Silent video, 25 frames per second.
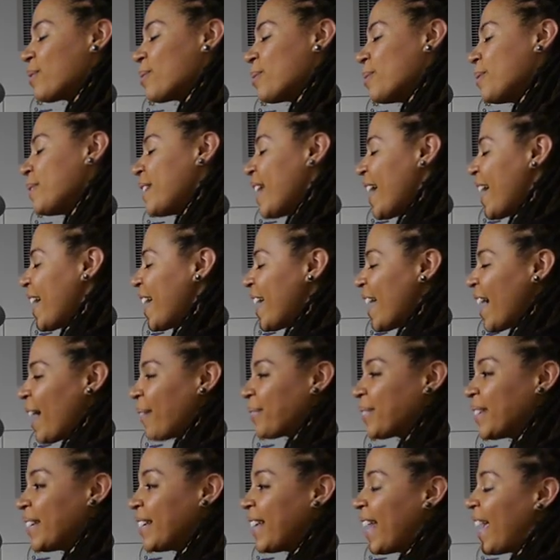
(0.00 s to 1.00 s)
through day
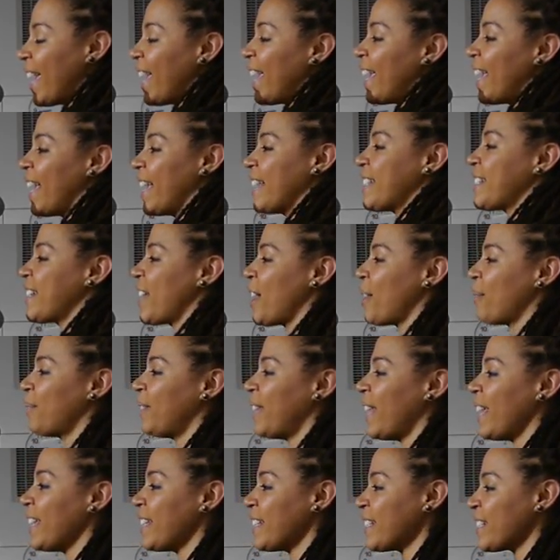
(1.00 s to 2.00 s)
after day is now
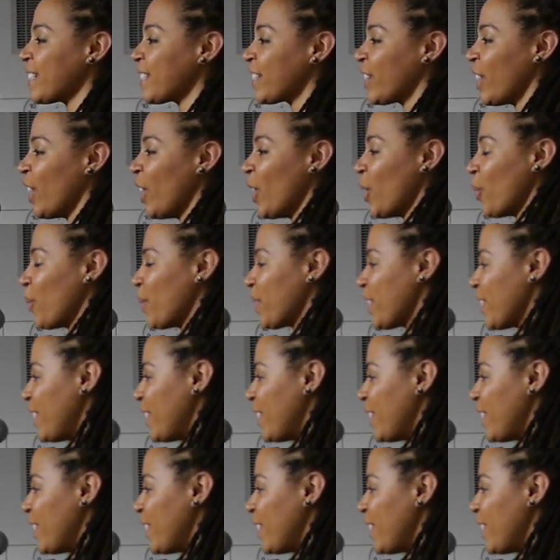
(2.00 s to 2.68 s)
laced with